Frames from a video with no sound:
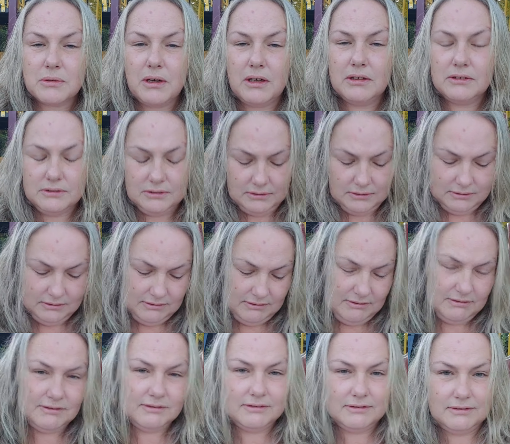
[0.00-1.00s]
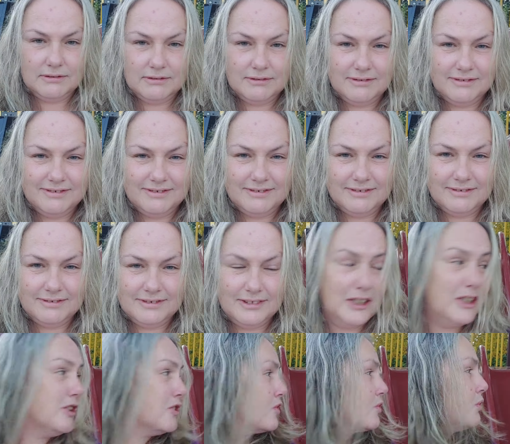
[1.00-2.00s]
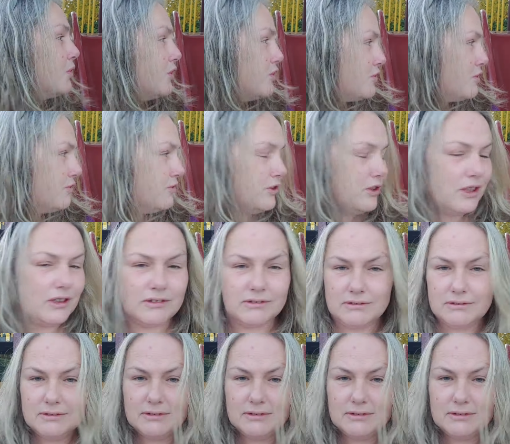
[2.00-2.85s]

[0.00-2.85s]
well. Little squirrels over there,